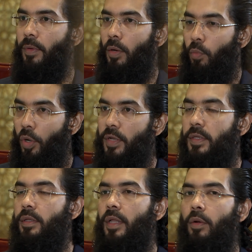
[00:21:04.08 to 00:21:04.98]
And what is
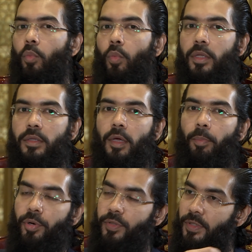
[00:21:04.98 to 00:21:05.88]
it? That once a
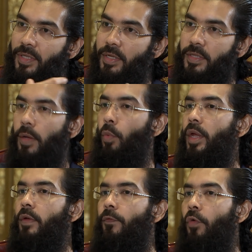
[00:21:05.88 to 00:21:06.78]
person turns
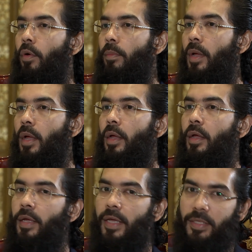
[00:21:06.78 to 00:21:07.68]
away from
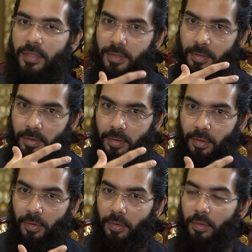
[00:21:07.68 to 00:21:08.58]
his
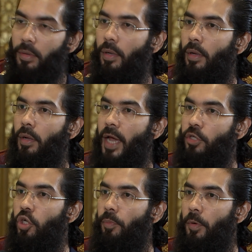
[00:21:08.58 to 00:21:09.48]

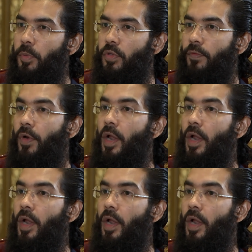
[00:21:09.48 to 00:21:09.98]
actual purpose of